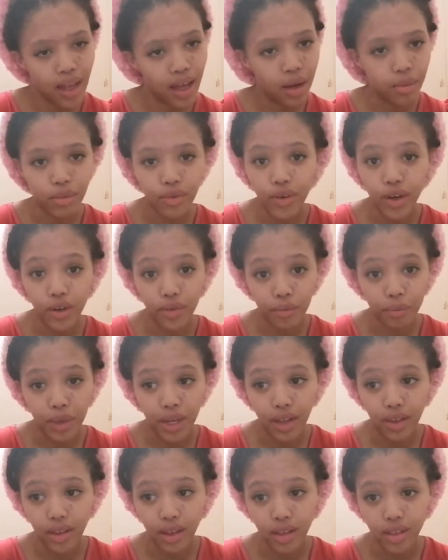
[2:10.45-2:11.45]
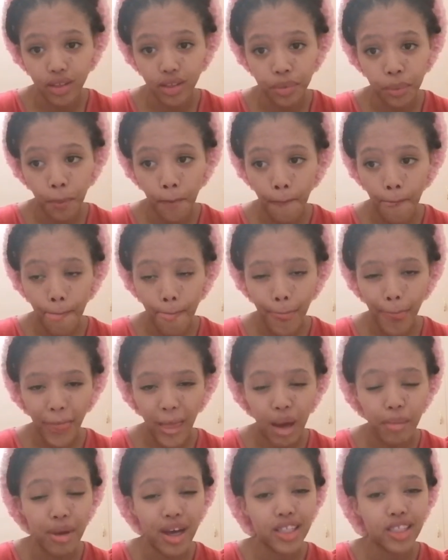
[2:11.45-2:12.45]
I'm afraid of many things.
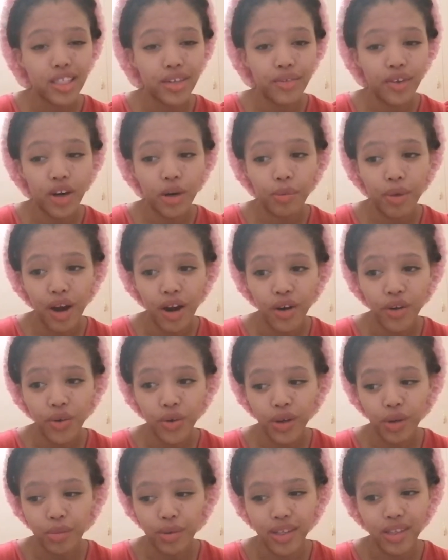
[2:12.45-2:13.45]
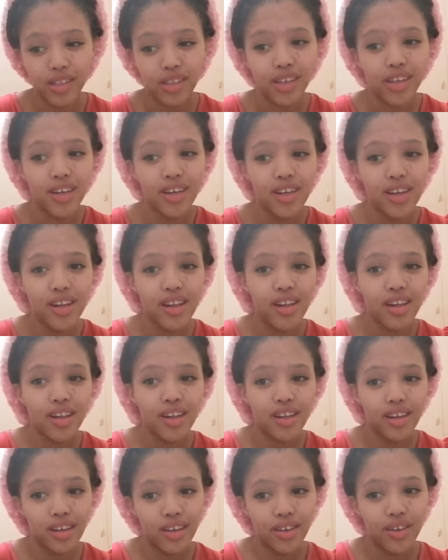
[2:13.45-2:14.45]
I'm actually very paranoid, but
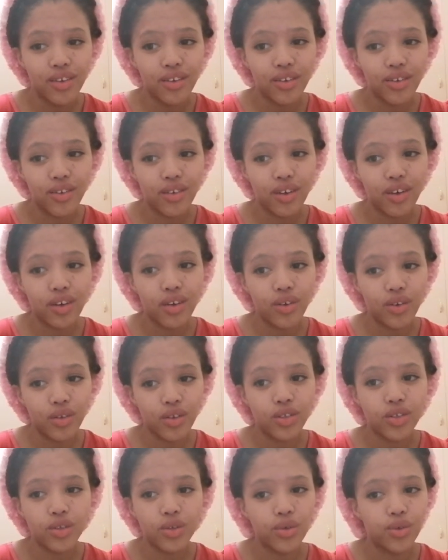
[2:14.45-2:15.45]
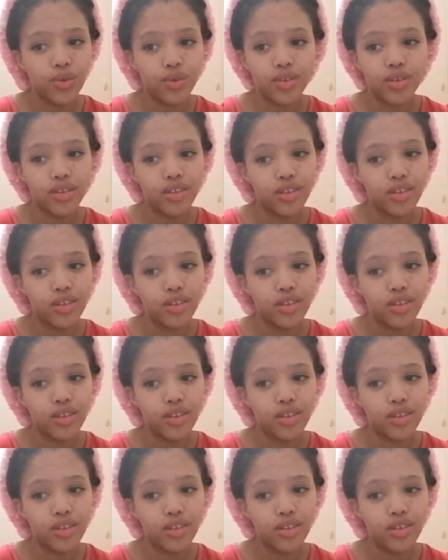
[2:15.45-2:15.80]
also,